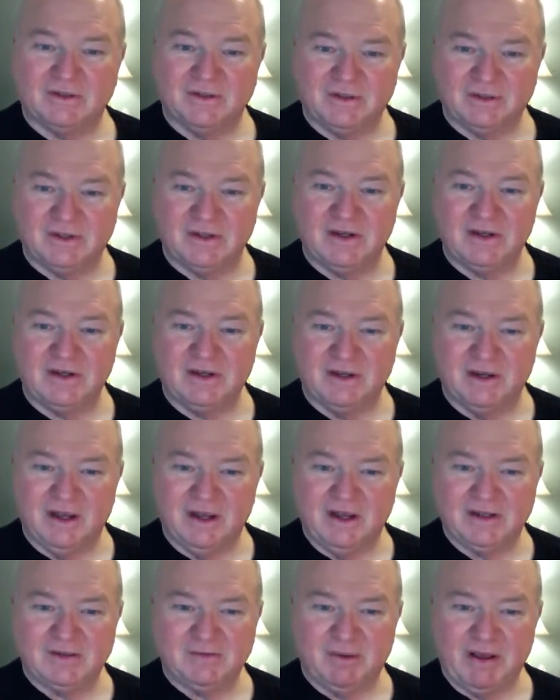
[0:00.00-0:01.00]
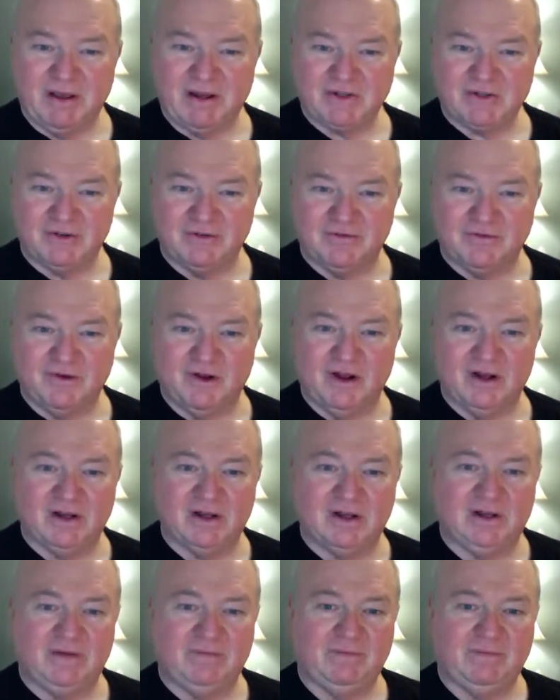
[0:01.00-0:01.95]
See, today is Black Shirt Friday.